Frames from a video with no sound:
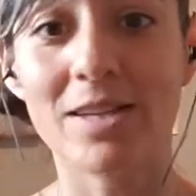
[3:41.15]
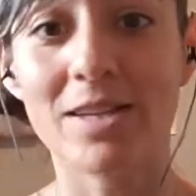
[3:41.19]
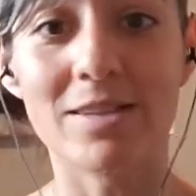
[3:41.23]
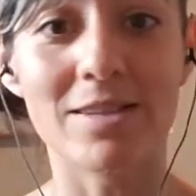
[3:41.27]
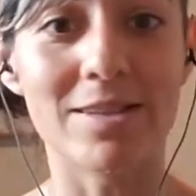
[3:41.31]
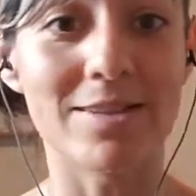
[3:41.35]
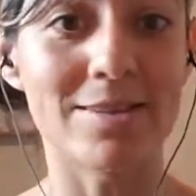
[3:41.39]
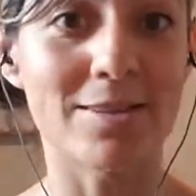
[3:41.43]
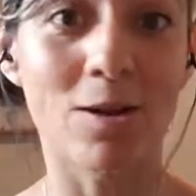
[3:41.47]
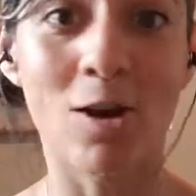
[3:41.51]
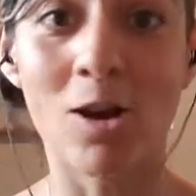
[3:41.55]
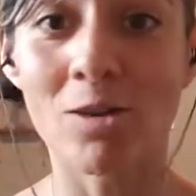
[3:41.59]

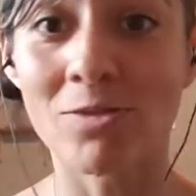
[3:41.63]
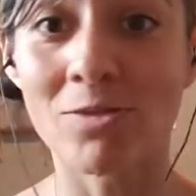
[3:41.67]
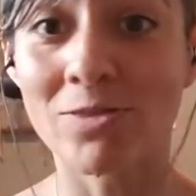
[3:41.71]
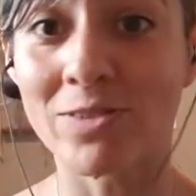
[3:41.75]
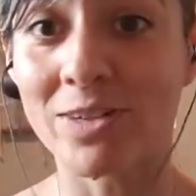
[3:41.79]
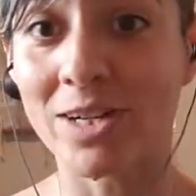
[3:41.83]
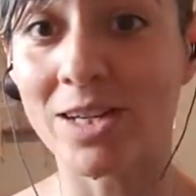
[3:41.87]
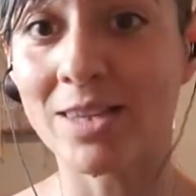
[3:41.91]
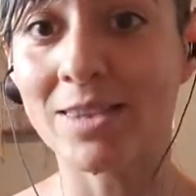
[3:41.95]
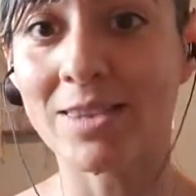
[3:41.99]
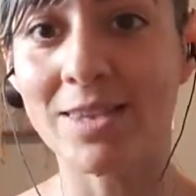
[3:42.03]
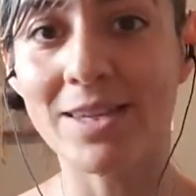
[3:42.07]

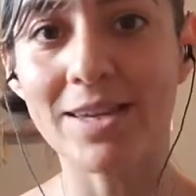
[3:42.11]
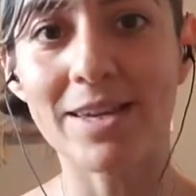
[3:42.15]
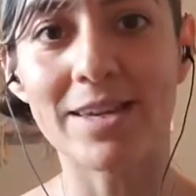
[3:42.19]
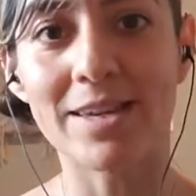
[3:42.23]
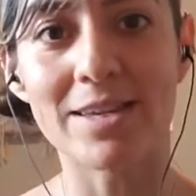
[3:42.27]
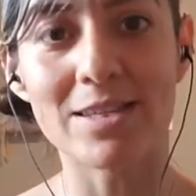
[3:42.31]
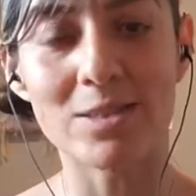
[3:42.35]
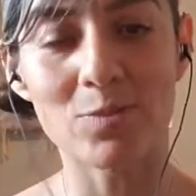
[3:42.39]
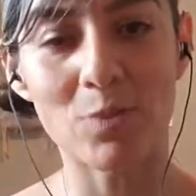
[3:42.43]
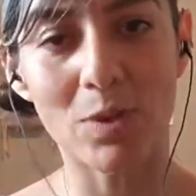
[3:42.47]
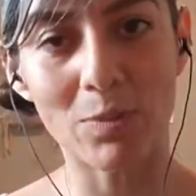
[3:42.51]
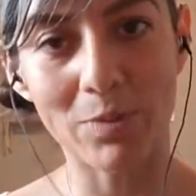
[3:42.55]
discovering
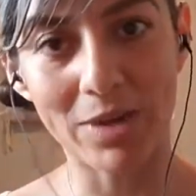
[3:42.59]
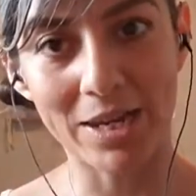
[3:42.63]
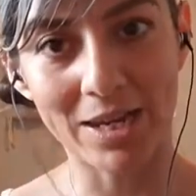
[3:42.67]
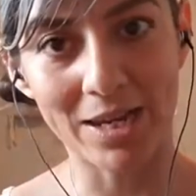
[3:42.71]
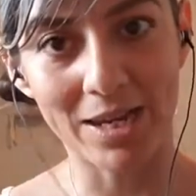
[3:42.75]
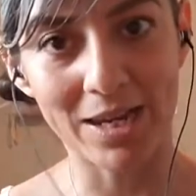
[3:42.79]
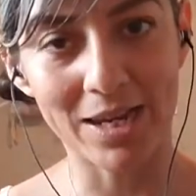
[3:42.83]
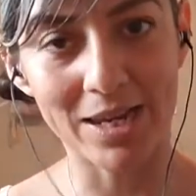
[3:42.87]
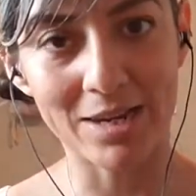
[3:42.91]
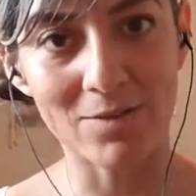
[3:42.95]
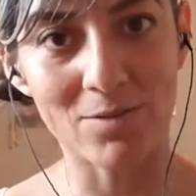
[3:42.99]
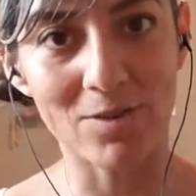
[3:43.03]
this, but I mean
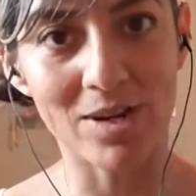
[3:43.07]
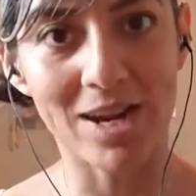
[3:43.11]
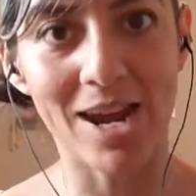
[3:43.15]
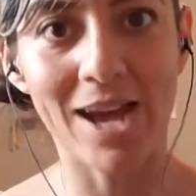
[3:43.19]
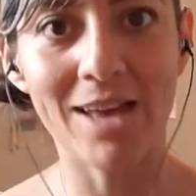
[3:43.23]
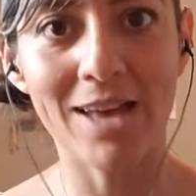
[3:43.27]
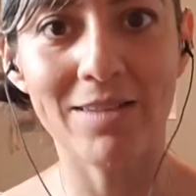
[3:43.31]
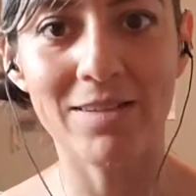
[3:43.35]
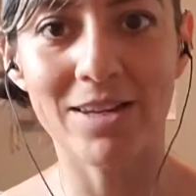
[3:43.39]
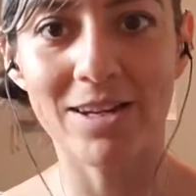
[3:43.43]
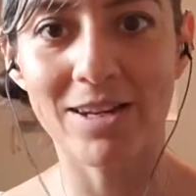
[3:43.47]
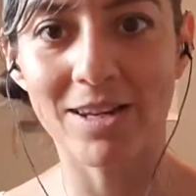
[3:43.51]
in
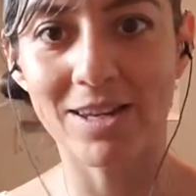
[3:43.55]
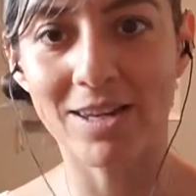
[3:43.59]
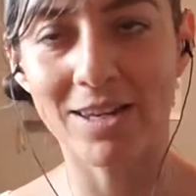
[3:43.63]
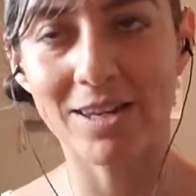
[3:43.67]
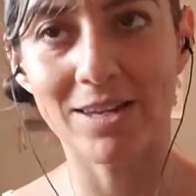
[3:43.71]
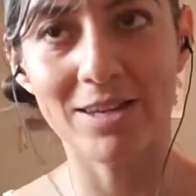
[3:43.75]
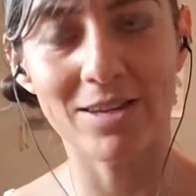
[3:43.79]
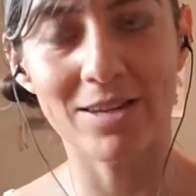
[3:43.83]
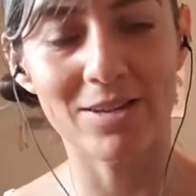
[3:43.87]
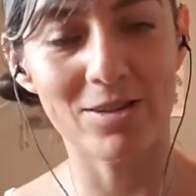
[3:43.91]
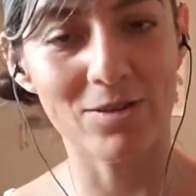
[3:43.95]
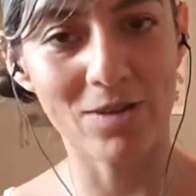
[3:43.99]

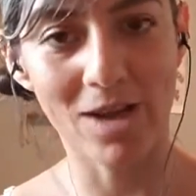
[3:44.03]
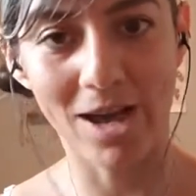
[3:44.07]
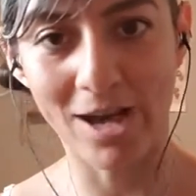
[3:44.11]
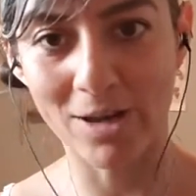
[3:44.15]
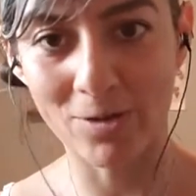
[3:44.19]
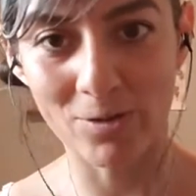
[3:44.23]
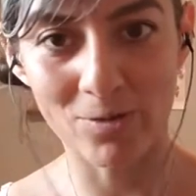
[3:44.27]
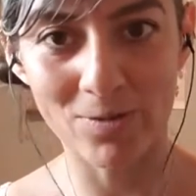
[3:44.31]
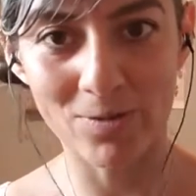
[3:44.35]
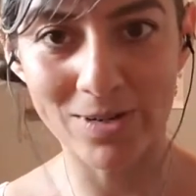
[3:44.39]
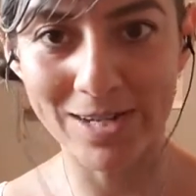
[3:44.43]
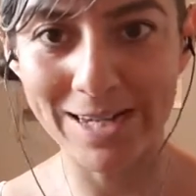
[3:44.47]
reality you
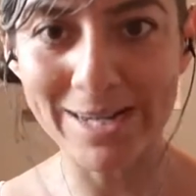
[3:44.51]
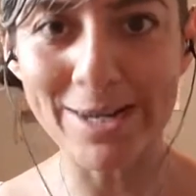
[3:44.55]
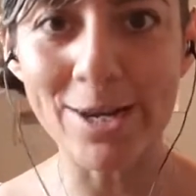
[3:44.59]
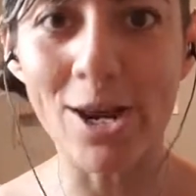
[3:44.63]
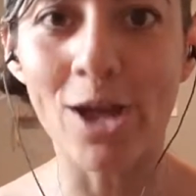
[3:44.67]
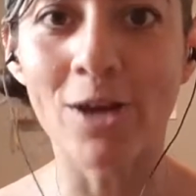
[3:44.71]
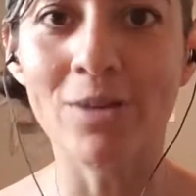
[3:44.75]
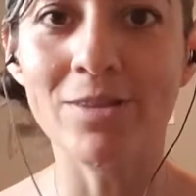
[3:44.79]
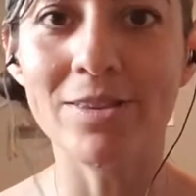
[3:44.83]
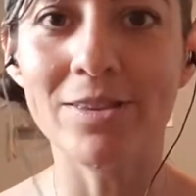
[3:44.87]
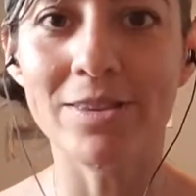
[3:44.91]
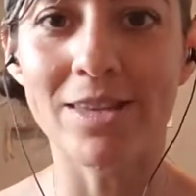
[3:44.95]
had already
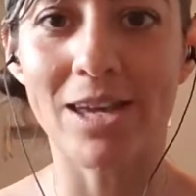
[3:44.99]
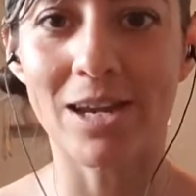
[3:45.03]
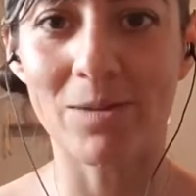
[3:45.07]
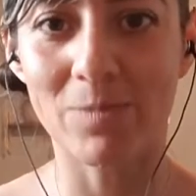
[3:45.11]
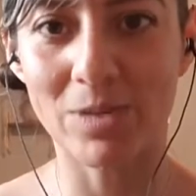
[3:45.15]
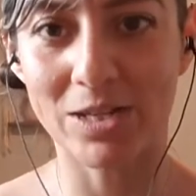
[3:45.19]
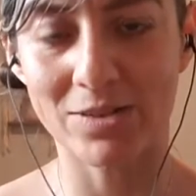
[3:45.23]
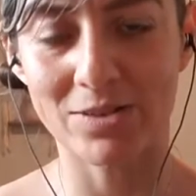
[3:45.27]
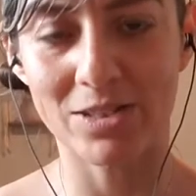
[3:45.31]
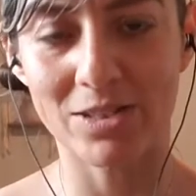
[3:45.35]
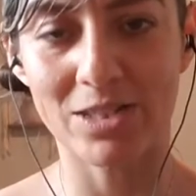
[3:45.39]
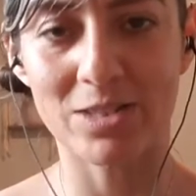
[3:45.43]
known that
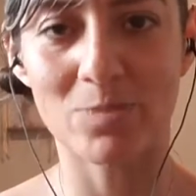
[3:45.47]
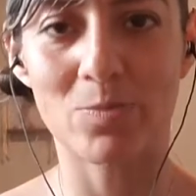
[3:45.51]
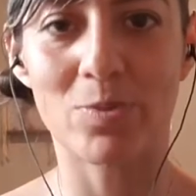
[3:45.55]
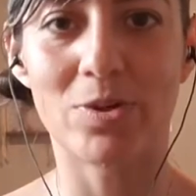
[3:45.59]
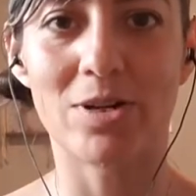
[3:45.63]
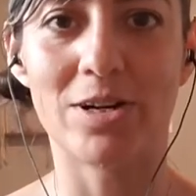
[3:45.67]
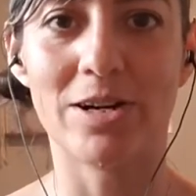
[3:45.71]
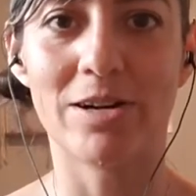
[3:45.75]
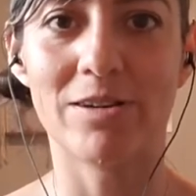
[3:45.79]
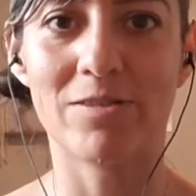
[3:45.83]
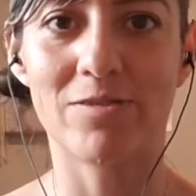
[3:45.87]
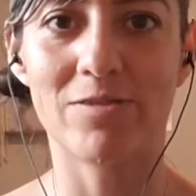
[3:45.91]
because it's
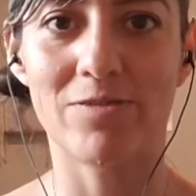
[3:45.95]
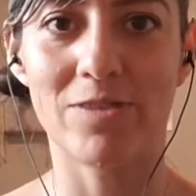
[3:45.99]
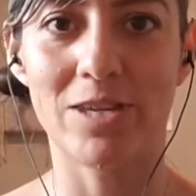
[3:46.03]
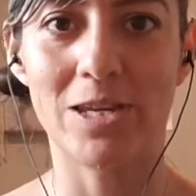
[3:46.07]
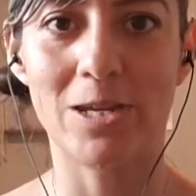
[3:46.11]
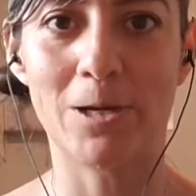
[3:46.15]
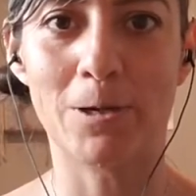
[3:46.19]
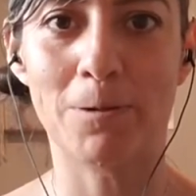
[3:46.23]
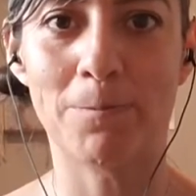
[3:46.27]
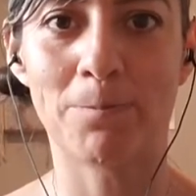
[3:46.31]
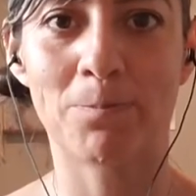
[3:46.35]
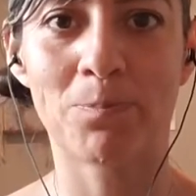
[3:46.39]
part of you.